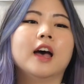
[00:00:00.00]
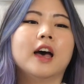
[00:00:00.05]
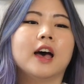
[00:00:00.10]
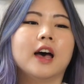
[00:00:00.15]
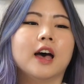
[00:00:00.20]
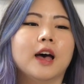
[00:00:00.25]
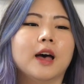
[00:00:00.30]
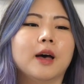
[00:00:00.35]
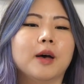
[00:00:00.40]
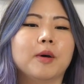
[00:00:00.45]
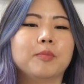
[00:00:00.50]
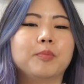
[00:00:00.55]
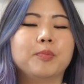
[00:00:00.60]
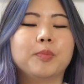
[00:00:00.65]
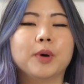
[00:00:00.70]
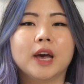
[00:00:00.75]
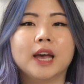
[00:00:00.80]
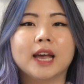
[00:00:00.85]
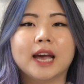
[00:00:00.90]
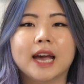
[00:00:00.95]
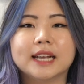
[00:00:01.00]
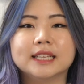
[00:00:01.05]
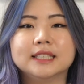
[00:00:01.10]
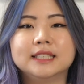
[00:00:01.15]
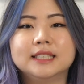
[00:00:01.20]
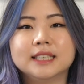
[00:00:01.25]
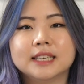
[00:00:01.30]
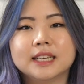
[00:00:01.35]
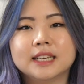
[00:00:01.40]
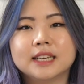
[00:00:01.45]
But I
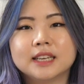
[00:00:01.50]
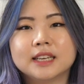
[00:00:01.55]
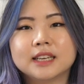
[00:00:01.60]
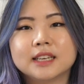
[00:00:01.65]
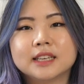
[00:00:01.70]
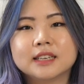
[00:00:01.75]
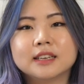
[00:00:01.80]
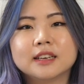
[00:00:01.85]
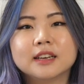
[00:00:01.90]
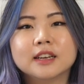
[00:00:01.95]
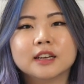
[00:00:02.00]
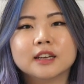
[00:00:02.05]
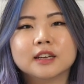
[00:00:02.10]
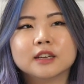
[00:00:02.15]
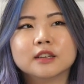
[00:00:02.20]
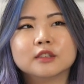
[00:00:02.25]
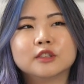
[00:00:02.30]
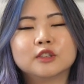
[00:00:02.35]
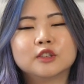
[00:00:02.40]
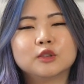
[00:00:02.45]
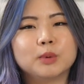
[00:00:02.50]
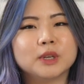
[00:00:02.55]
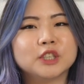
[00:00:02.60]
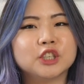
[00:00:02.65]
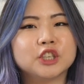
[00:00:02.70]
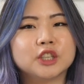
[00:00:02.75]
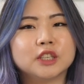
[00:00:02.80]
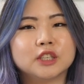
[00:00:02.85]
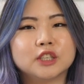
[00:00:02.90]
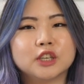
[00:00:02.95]
did
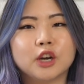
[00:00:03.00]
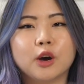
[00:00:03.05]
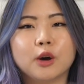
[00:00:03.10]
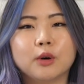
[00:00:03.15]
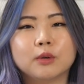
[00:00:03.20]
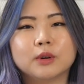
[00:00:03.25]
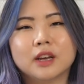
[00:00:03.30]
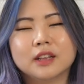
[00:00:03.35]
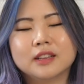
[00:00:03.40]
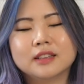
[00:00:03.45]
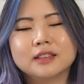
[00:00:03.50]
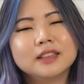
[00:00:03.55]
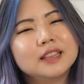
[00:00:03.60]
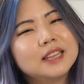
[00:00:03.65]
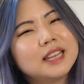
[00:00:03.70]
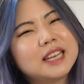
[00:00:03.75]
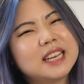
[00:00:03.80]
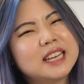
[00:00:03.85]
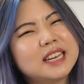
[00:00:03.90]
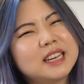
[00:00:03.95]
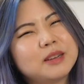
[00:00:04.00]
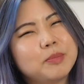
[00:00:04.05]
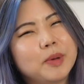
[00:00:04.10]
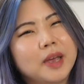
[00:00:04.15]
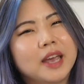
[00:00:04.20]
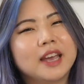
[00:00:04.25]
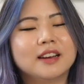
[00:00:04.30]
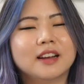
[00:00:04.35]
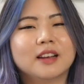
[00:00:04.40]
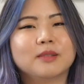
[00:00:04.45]
switch the tone a little
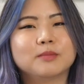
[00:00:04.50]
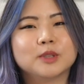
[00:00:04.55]
bit,